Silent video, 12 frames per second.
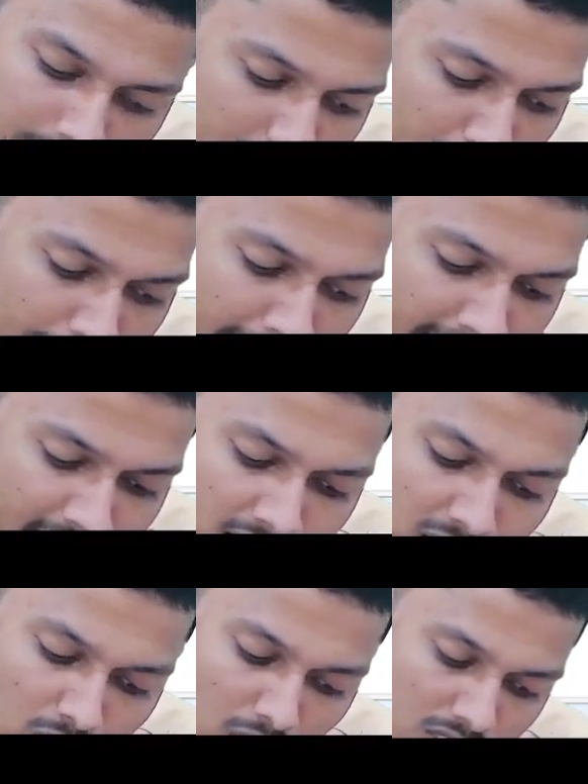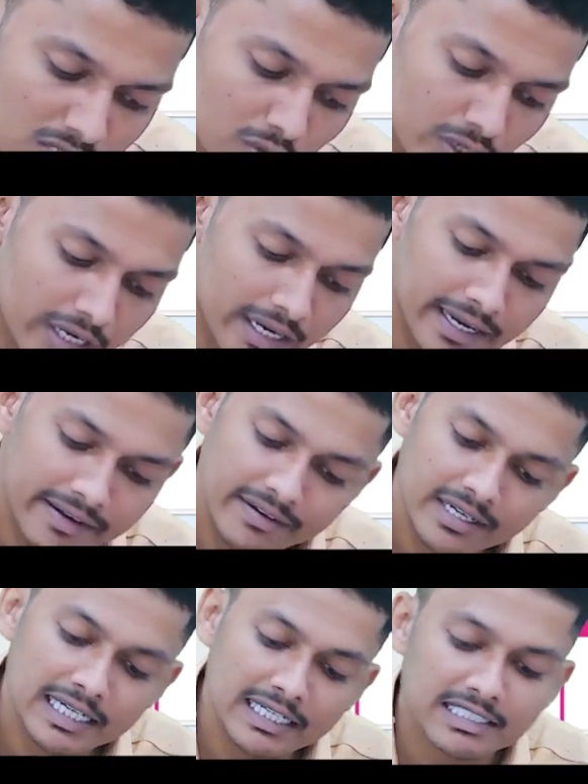the maintenance cost. Okay,
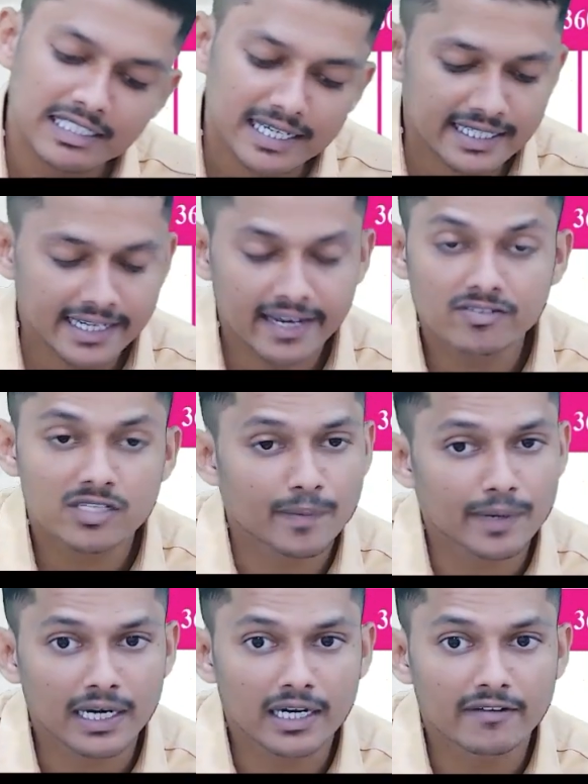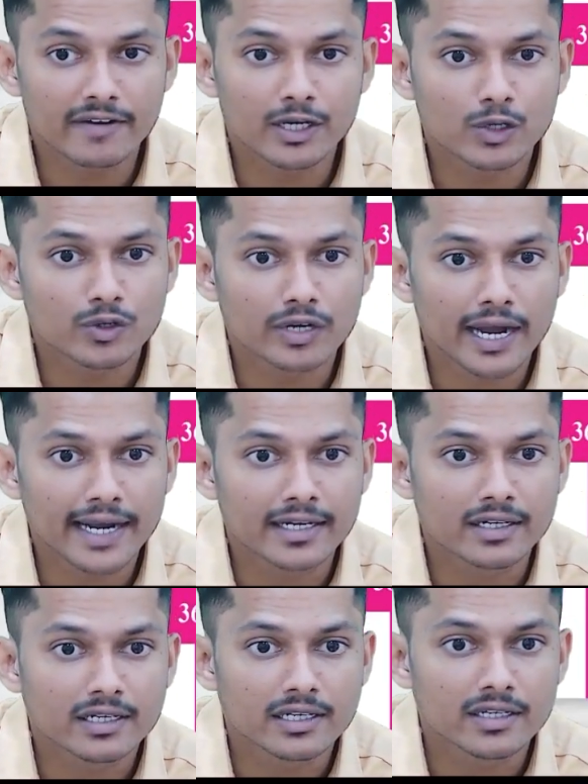each year they give separately 1 to 9
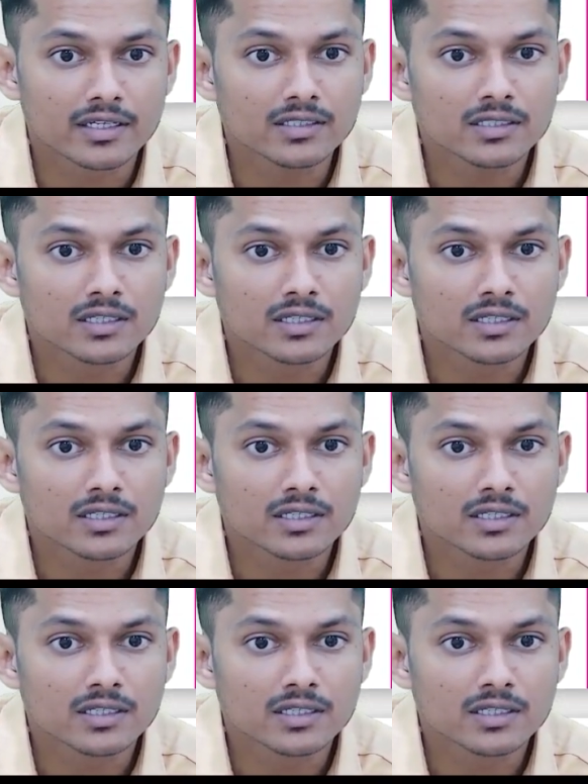years.